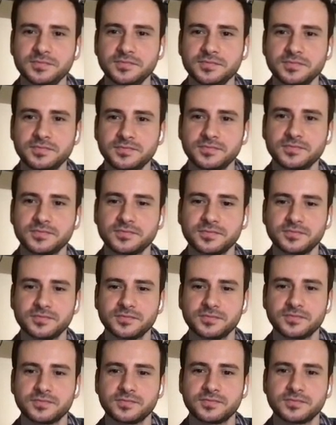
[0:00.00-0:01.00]

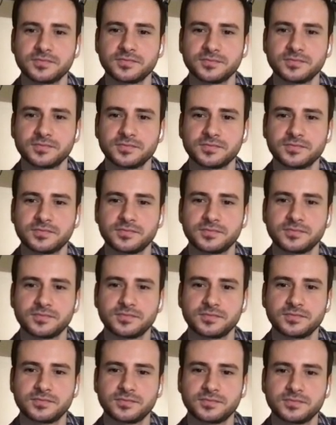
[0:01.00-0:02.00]

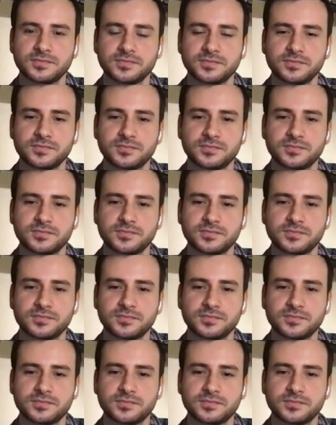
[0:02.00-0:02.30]
No words are spoken by the person on screen.